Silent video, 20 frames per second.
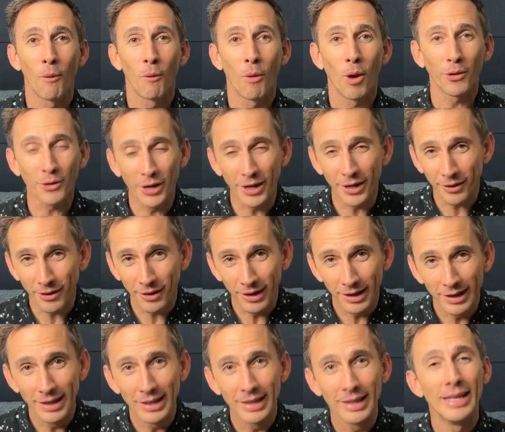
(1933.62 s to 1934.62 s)
while you're here,
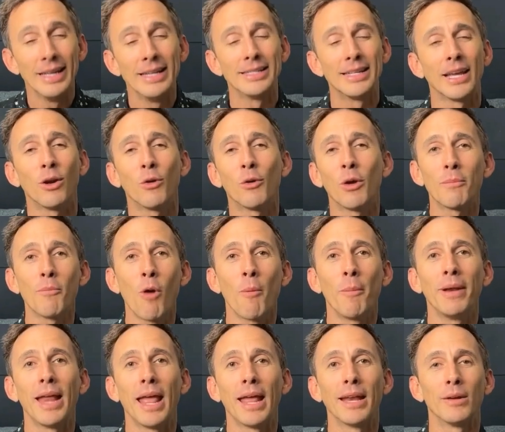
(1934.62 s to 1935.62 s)
take a quick
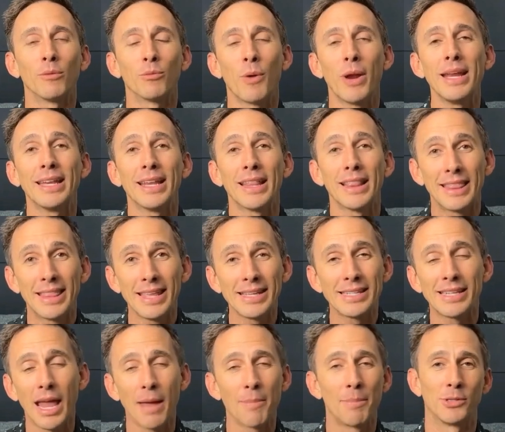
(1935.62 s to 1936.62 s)
moment and rate
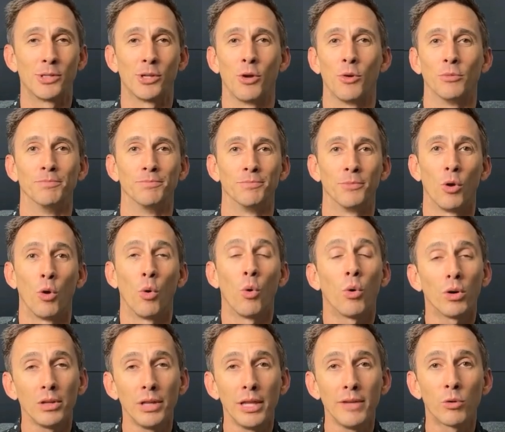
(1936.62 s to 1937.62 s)
this episode
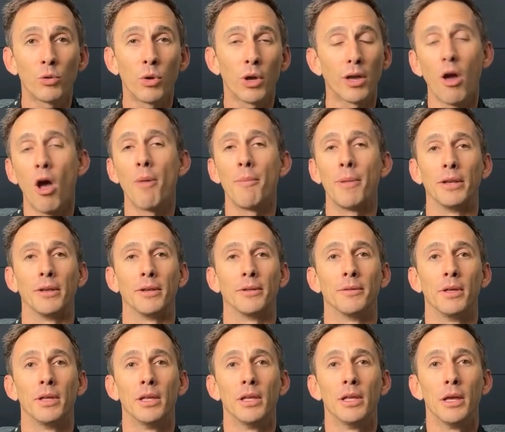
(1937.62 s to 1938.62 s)
or leave a quick comment.
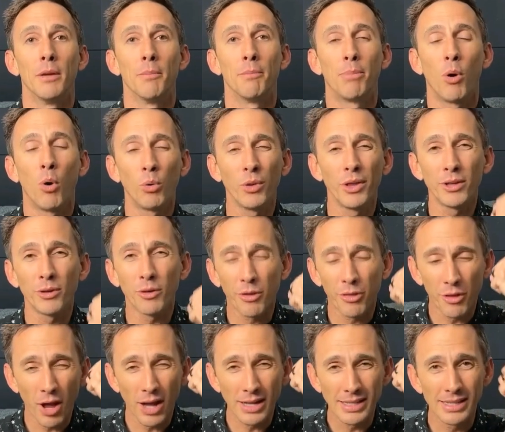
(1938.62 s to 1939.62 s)
Pulling your
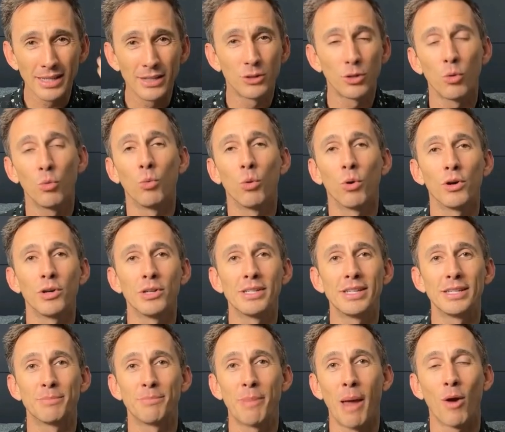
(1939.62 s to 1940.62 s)
thoughts into words
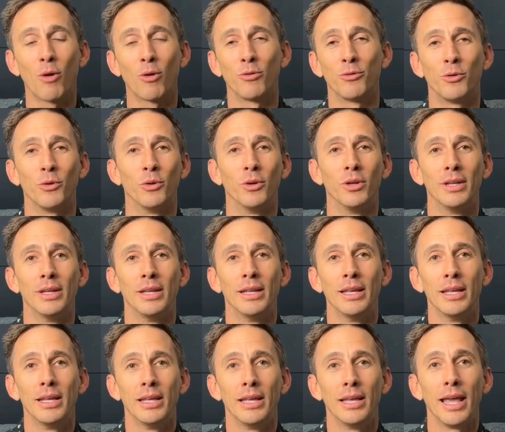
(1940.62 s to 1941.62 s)
is powerful,
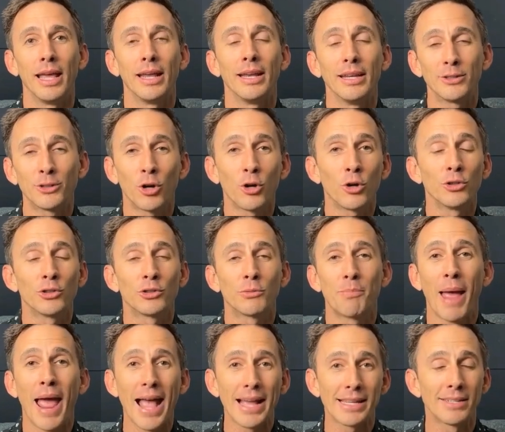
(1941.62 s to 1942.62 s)
and it turns
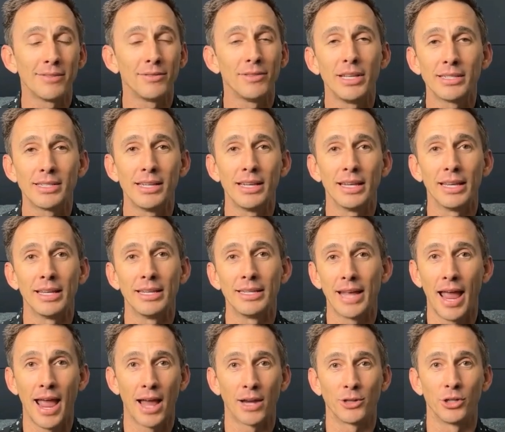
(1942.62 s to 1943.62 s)
passive listening
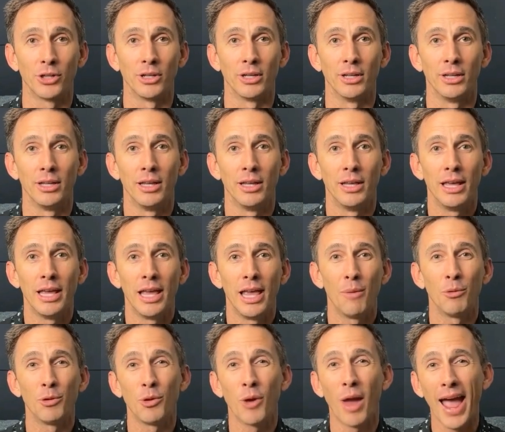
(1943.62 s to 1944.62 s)
into action.
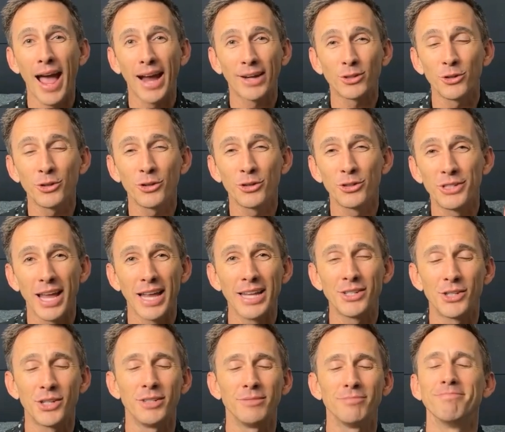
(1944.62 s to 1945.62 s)
When you act on your
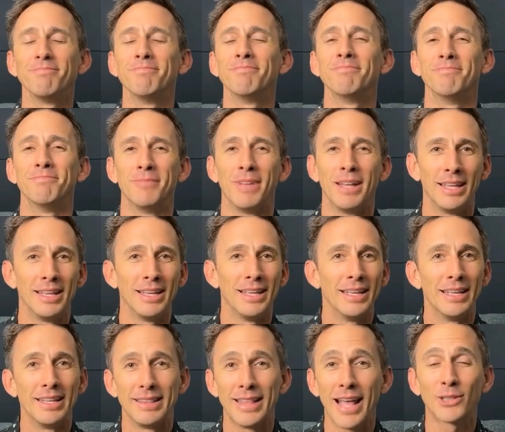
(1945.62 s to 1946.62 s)
intention,
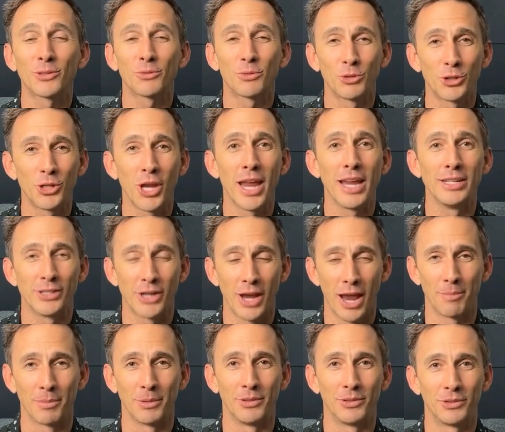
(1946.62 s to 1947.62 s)
that's where change
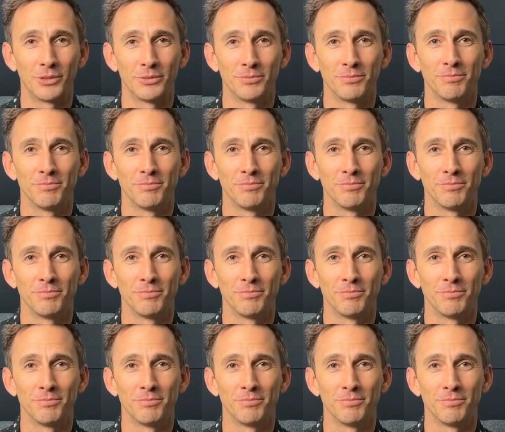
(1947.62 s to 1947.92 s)
happens.